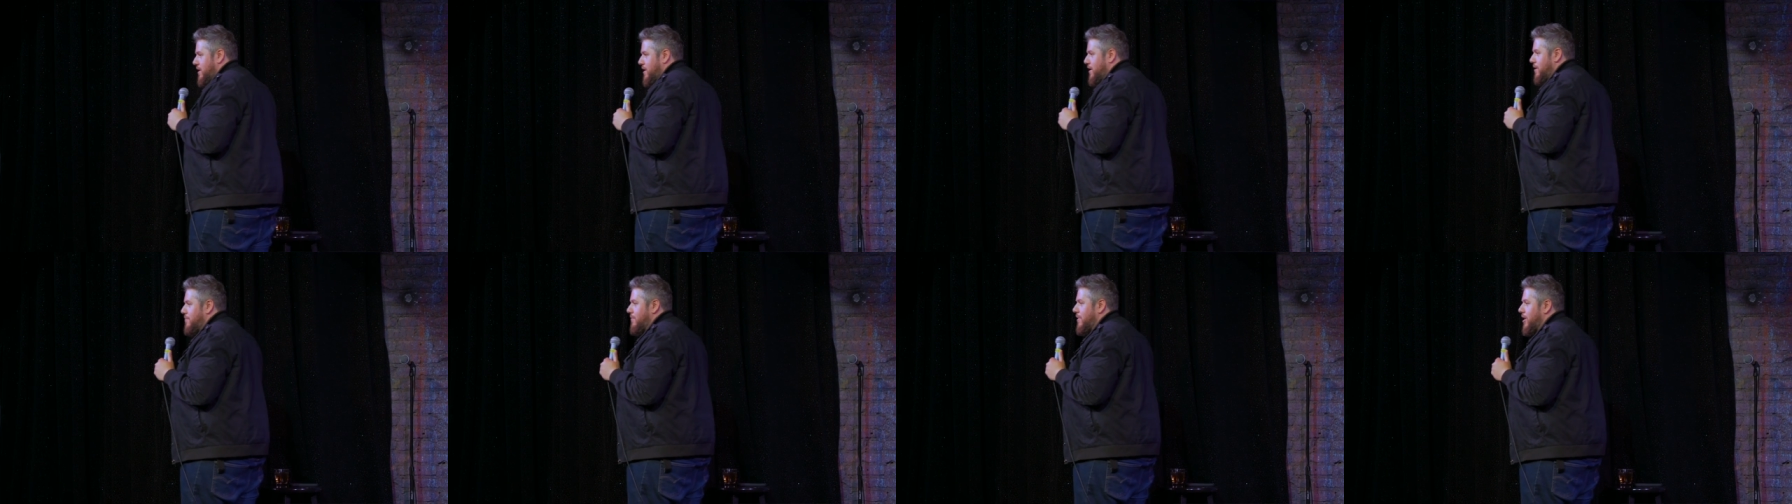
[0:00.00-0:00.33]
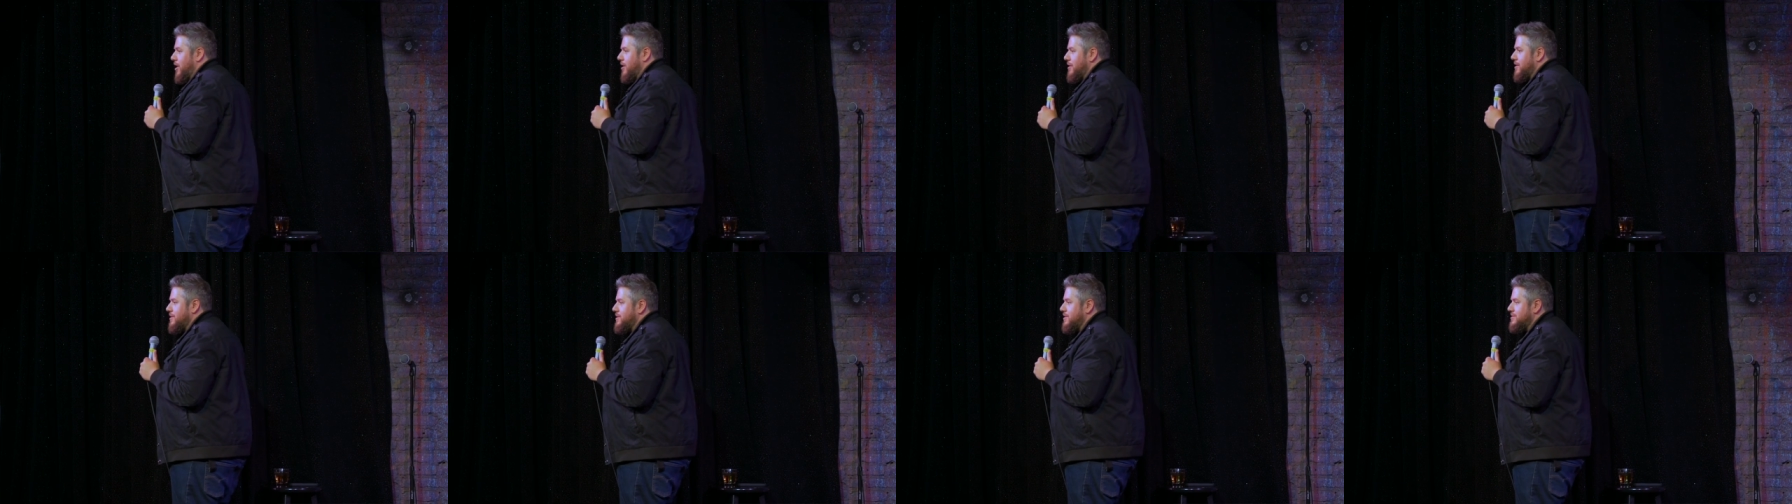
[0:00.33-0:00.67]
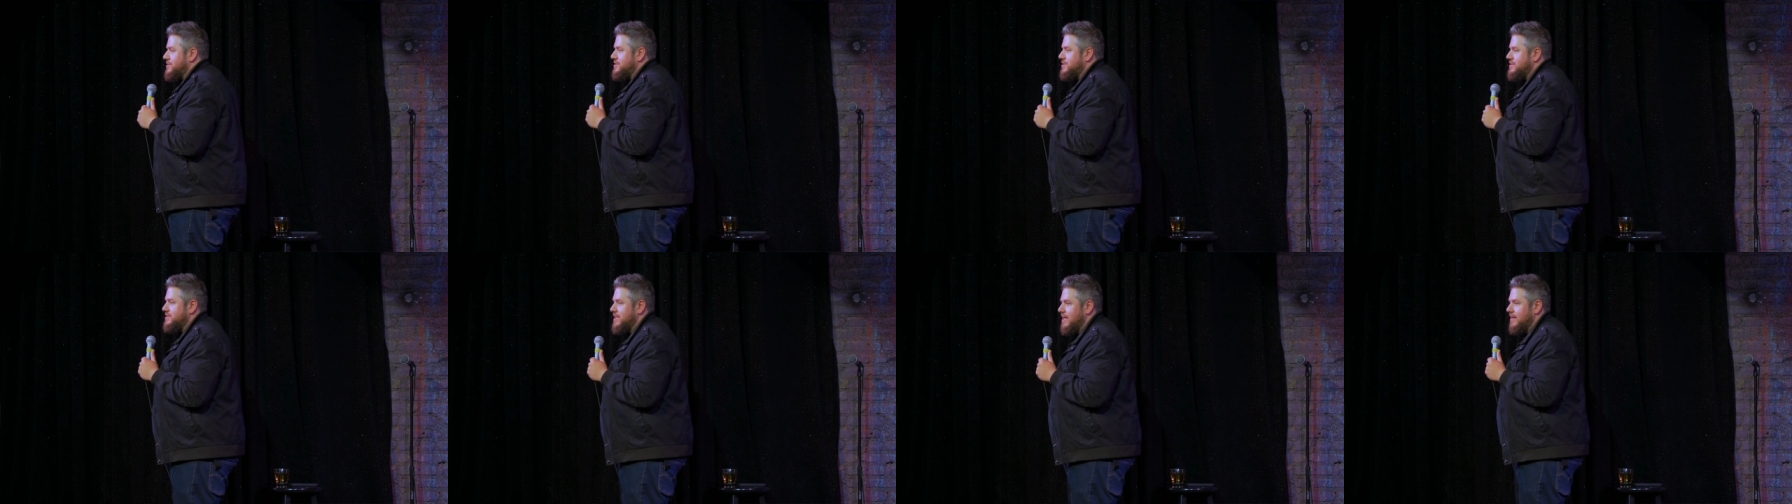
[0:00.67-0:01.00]
And Margaret
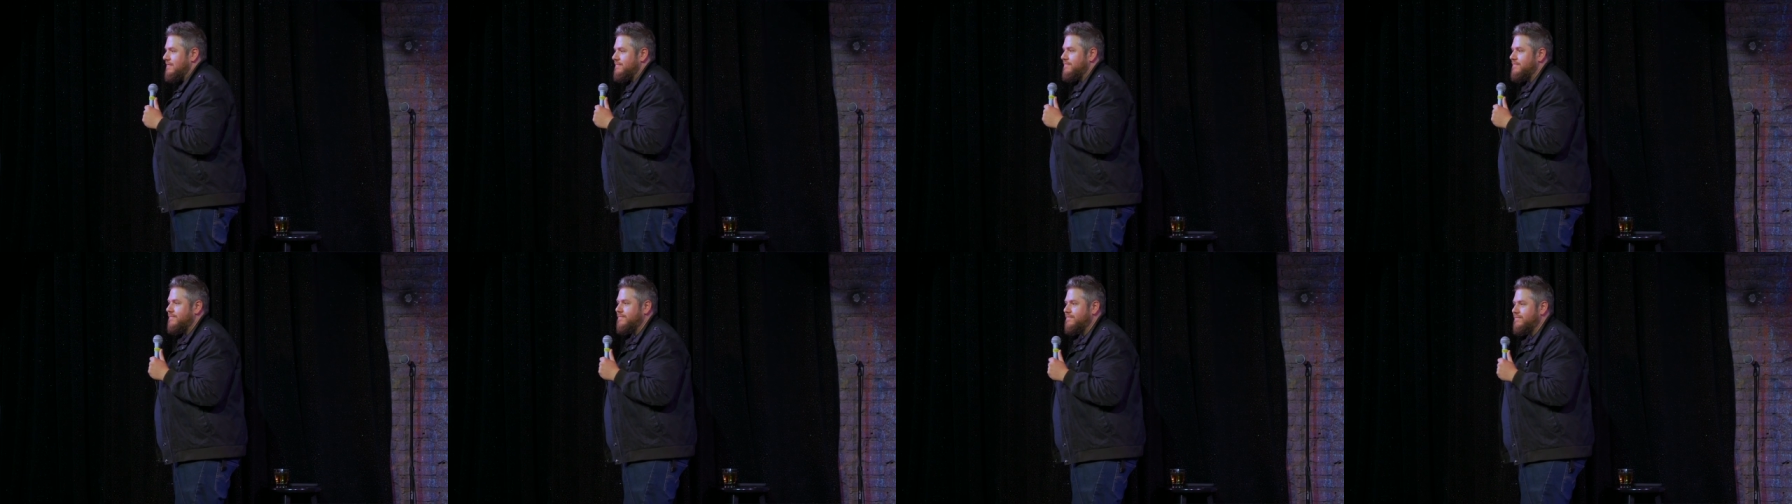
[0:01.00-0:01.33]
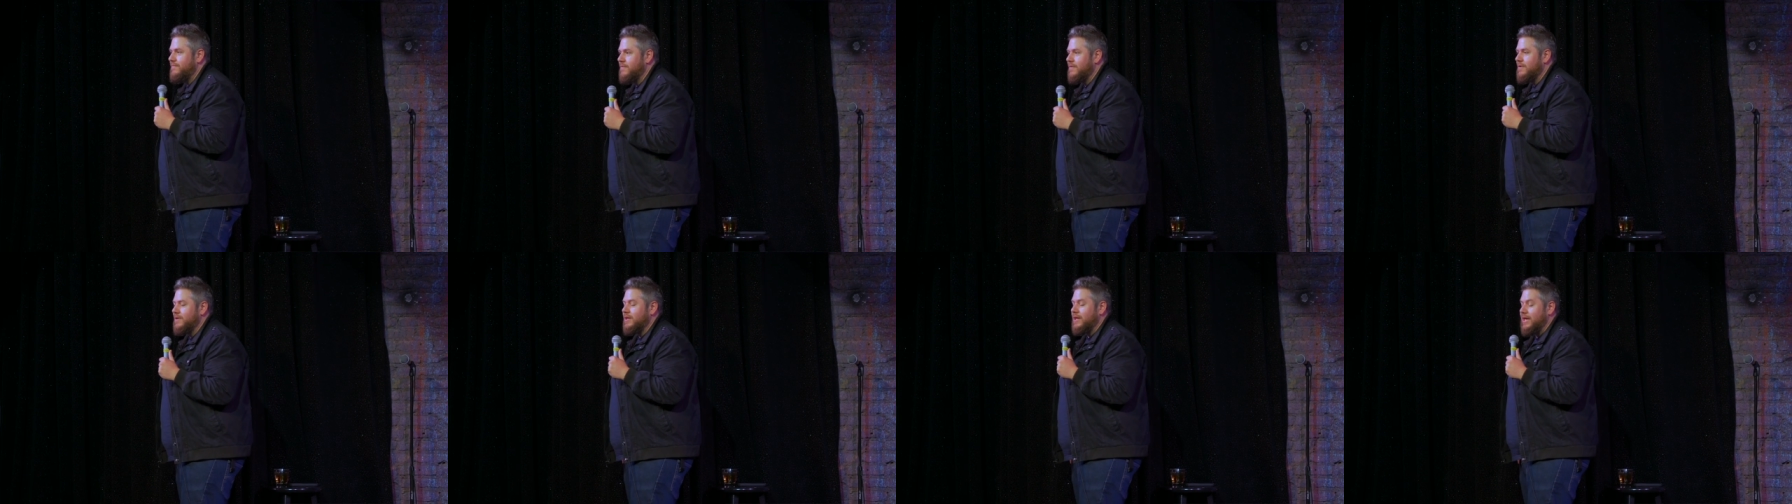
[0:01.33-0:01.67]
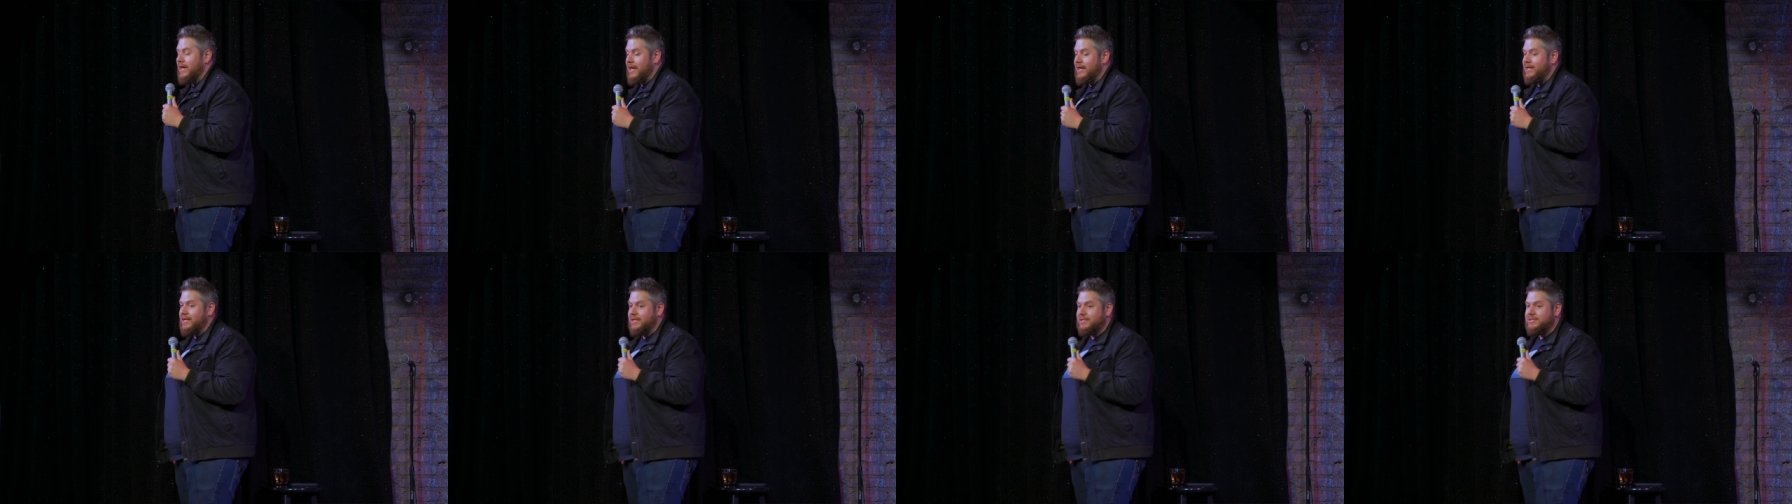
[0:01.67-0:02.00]
doesn't just have
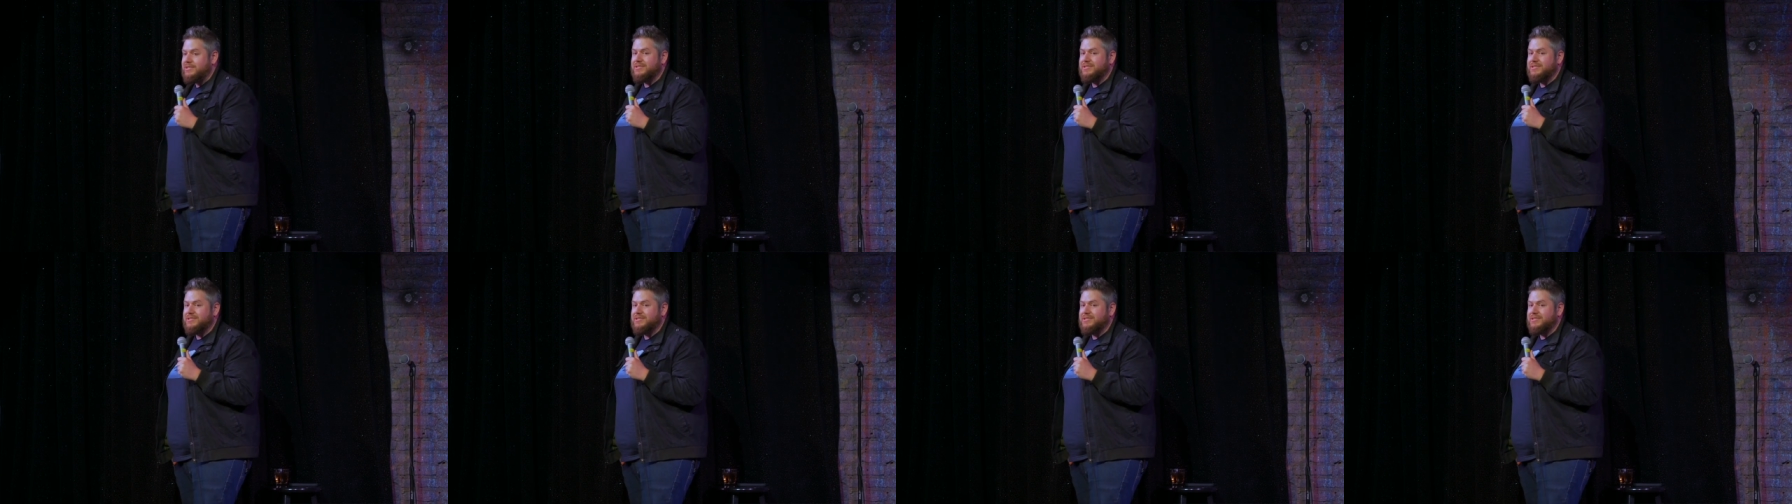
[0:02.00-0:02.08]
candy,